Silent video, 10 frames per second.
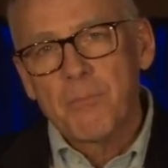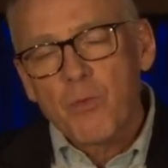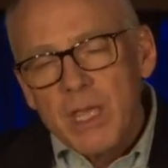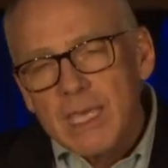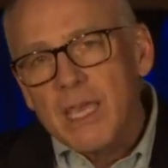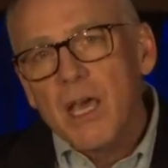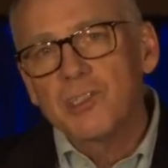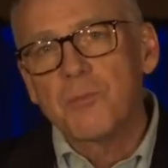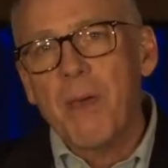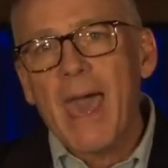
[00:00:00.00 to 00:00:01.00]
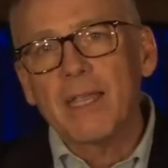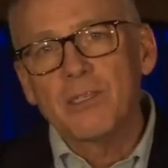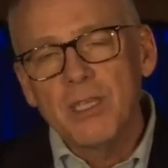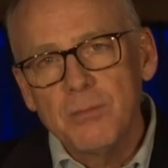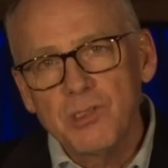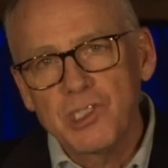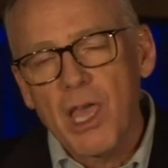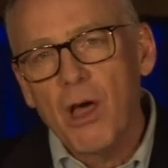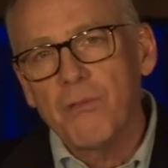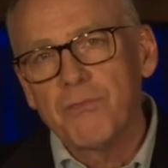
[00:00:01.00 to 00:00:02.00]
bringing us back to
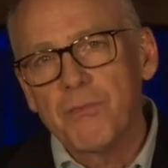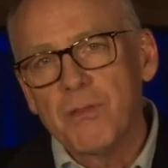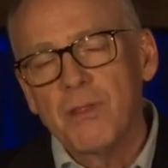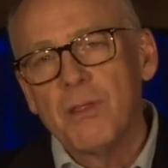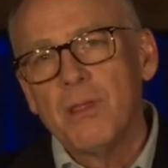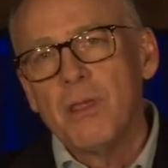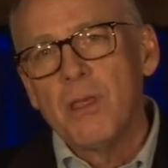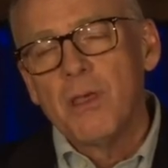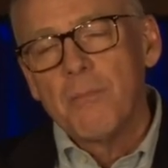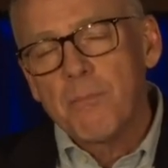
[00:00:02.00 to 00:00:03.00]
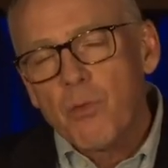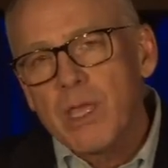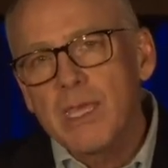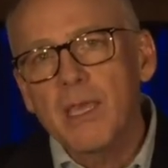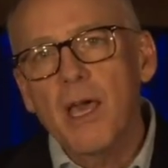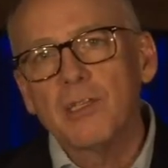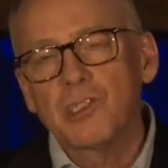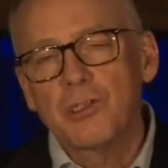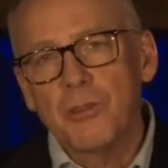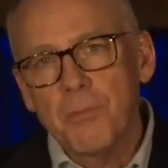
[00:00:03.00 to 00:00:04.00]
Himself, bringing
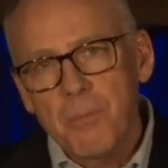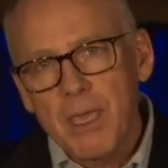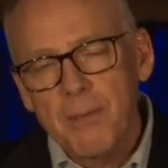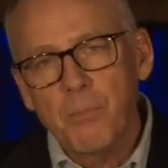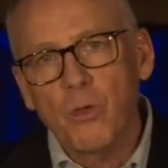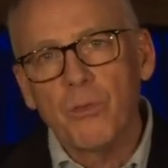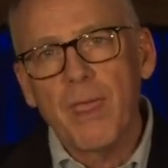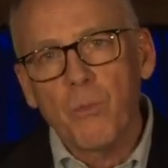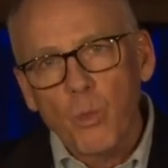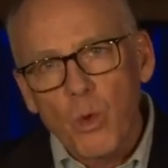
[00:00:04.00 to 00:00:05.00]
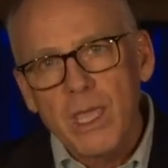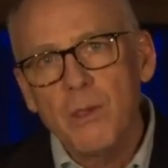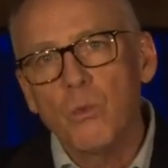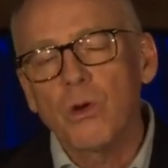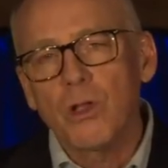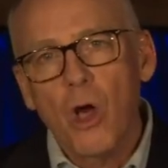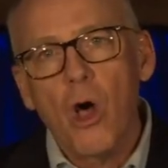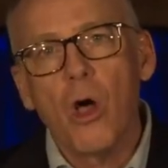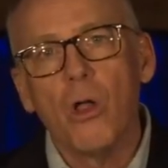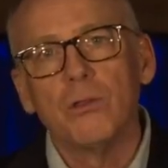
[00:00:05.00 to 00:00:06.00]
us to the people that we were
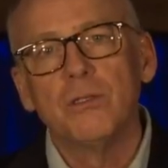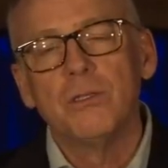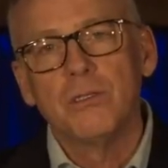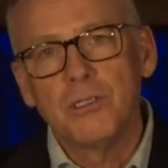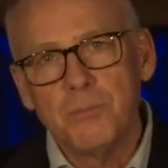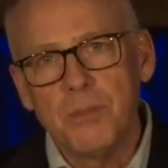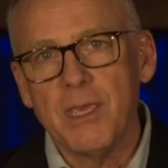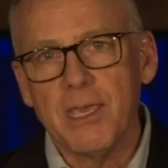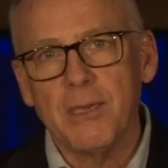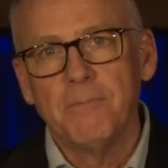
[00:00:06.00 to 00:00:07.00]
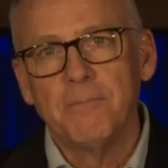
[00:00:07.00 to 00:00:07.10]
called to be.